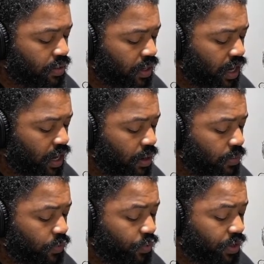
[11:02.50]

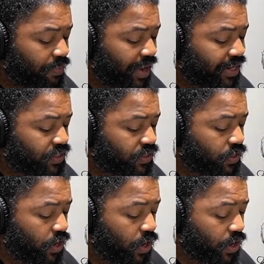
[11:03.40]
Um, you want to match
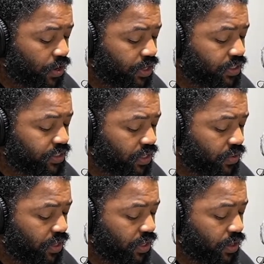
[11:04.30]
current
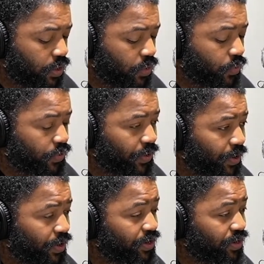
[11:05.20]
zoning with
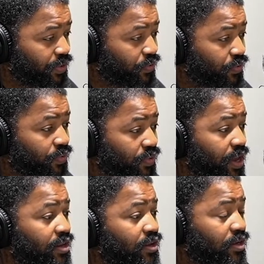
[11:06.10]
current use. Kind
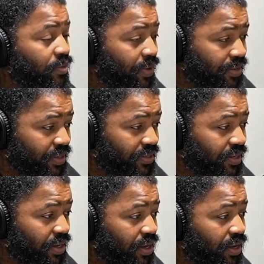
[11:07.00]
of talked about this
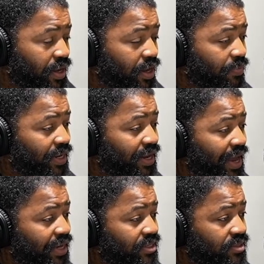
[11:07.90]
um, in the
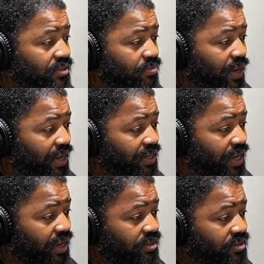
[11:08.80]
last
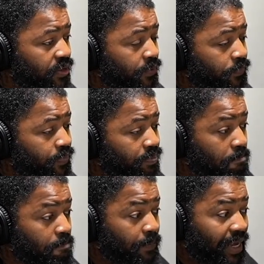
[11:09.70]
podcast.
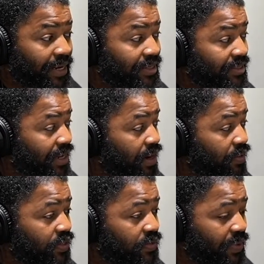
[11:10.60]
It does not
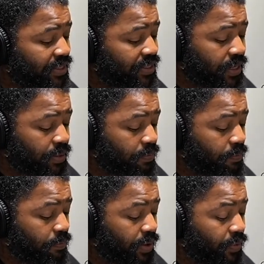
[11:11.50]
always match up,
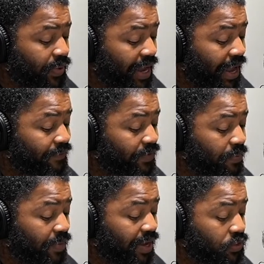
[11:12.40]
but we have to
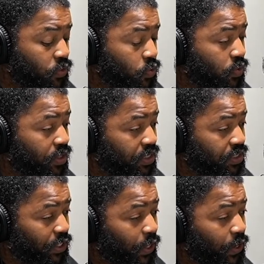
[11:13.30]
make sure that it's
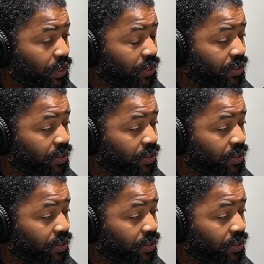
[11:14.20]
current